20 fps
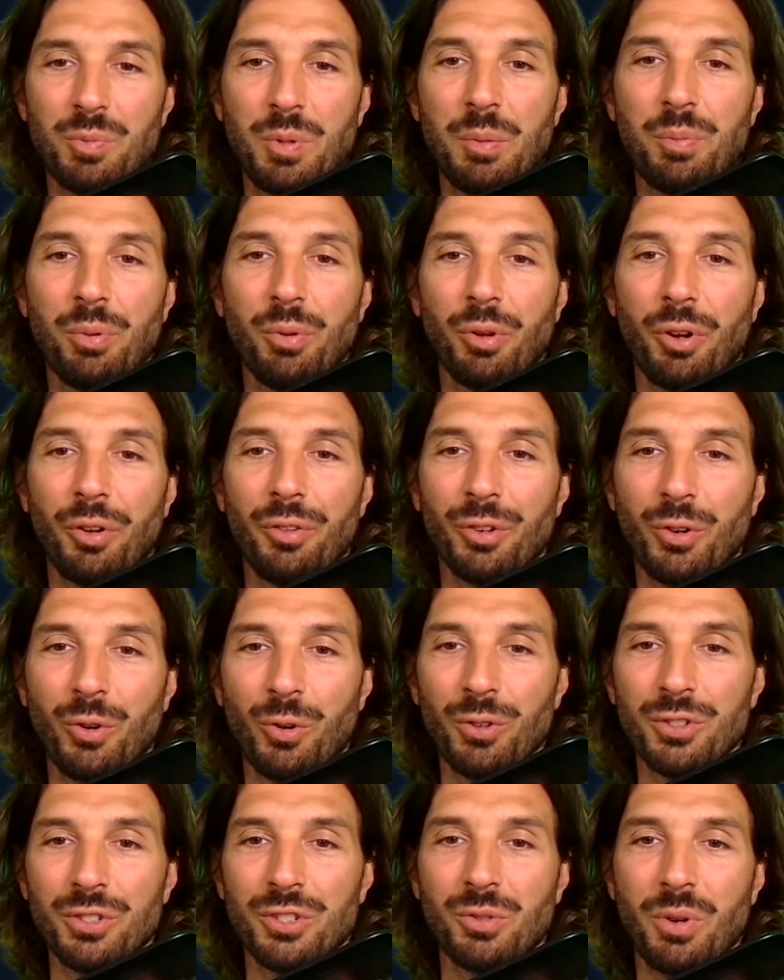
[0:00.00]
people are on the
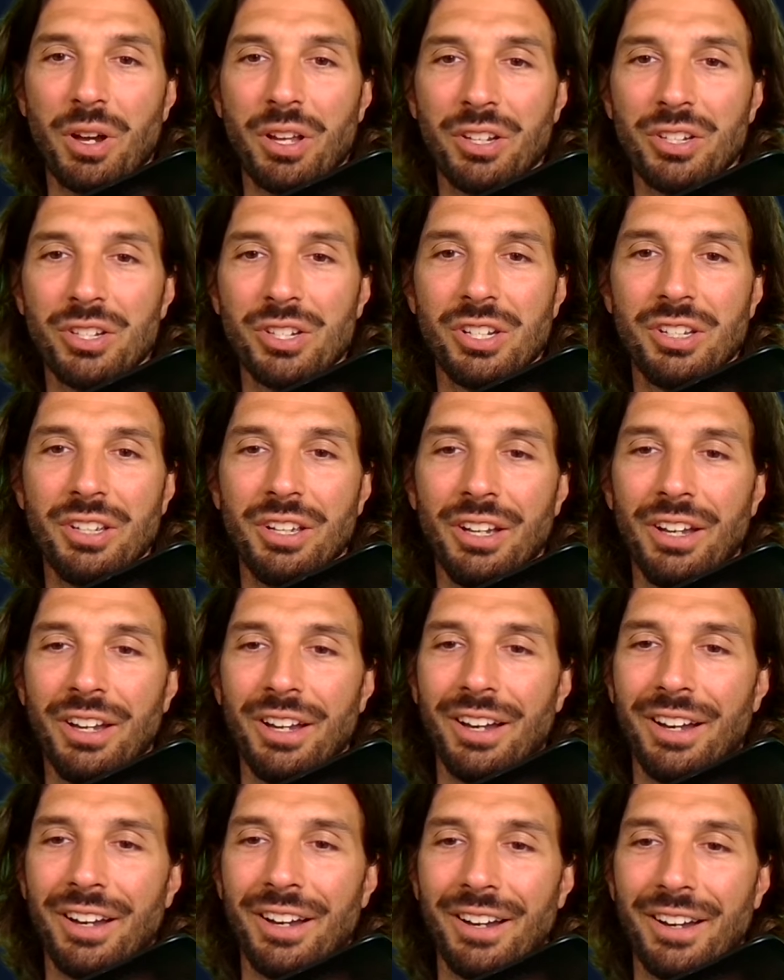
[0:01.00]
core strategy
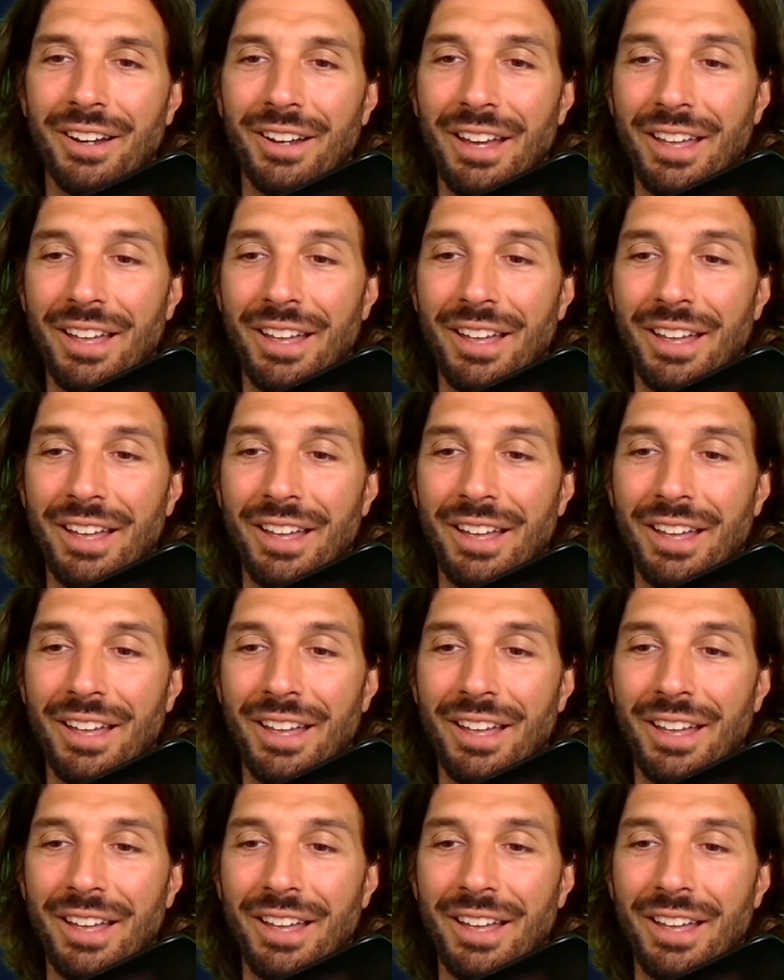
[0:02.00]
uh,